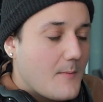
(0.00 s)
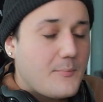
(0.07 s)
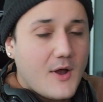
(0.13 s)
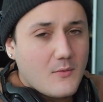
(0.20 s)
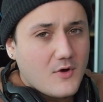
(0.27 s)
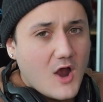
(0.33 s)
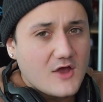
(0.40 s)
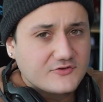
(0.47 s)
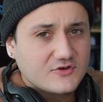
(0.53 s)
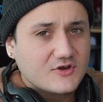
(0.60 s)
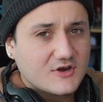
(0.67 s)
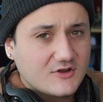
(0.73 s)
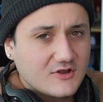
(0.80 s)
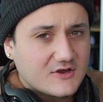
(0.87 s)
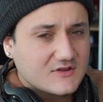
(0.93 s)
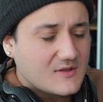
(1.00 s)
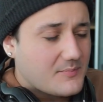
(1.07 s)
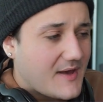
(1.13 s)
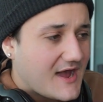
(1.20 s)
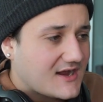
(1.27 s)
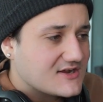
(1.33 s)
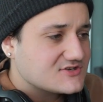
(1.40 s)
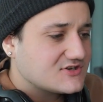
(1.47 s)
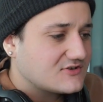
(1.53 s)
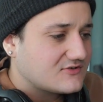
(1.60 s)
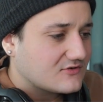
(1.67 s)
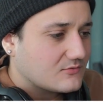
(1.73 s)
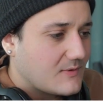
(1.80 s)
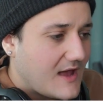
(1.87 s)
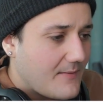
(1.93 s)
But we're also going to look at the packages
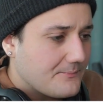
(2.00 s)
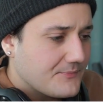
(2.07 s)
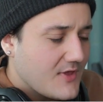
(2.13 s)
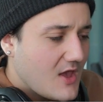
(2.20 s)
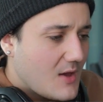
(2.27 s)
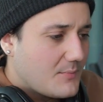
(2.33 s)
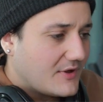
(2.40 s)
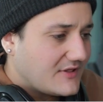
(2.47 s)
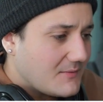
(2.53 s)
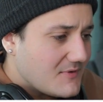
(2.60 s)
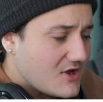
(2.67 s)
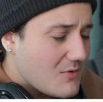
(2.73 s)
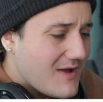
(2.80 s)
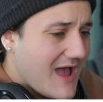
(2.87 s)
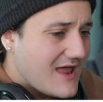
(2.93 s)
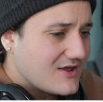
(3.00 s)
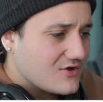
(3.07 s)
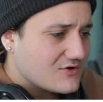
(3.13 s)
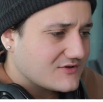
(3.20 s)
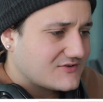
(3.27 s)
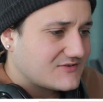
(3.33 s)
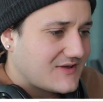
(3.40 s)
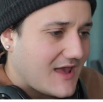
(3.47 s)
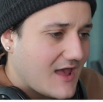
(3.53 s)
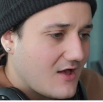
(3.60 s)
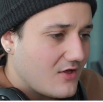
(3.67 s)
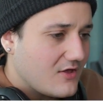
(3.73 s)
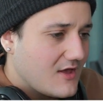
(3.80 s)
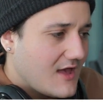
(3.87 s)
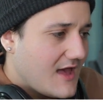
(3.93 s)
as well. But let me go ahead and go to
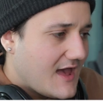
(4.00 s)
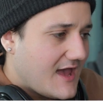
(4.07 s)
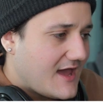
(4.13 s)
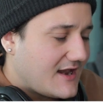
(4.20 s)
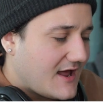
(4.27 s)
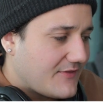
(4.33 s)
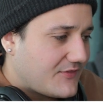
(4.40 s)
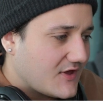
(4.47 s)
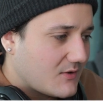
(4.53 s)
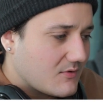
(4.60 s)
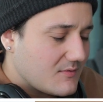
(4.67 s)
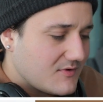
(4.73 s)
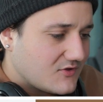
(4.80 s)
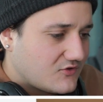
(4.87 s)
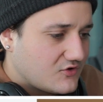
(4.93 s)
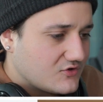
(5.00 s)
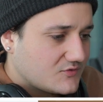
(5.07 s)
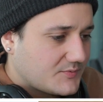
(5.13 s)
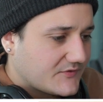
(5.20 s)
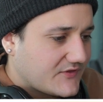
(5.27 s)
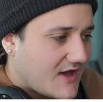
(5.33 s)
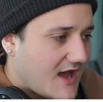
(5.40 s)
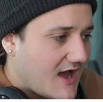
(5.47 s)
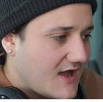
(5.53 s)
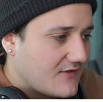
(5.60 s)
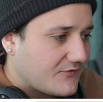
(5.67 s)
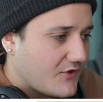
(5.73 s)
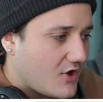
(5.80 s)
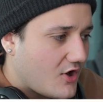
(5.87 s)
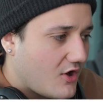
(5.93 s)
scale. And I think what I'm going to do is put the
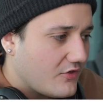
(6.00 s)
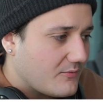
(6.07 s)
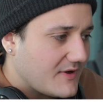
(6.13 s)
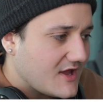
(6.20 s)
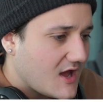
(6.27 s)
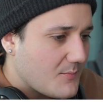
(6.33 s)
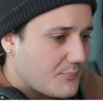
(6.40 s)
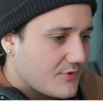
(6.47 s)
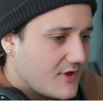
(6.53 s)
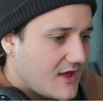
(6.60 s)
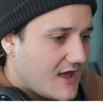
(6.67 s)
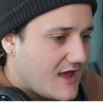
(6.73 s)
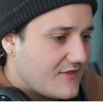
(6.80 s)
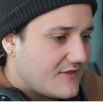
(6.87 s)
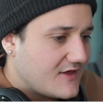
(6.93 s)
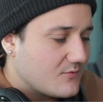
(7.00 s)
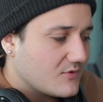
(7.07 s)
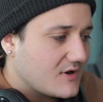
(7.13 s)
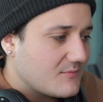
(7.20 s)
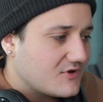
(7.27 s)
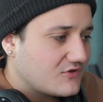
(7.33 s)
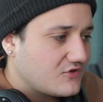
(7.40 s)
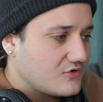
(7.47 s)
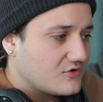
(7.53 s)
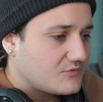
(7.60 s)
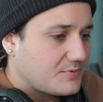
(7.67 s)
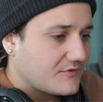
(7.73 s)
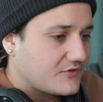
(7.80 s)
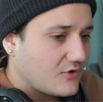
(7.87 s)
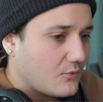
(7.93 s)
height all the way up. And then what I'm going to do is
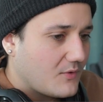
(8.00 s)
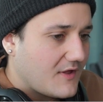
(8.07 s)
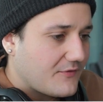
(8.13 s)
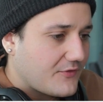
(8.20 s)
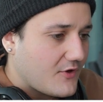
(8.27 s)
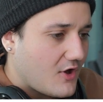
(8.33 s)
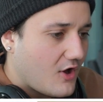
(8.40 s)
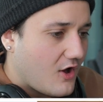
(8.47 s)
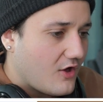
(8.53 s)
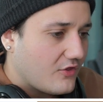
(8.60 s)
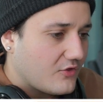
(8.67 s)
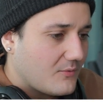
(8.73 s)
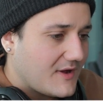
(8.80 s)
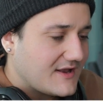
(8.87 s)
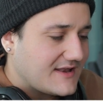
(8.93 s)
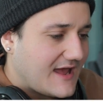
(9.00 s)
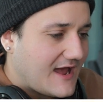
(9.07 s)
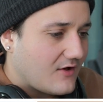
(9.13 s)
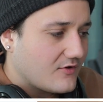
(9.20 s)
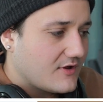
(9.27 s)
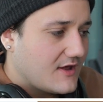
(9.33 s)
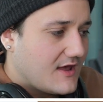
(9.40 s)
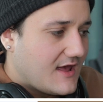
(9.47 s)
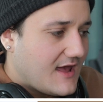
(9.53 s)
put the width all the way down.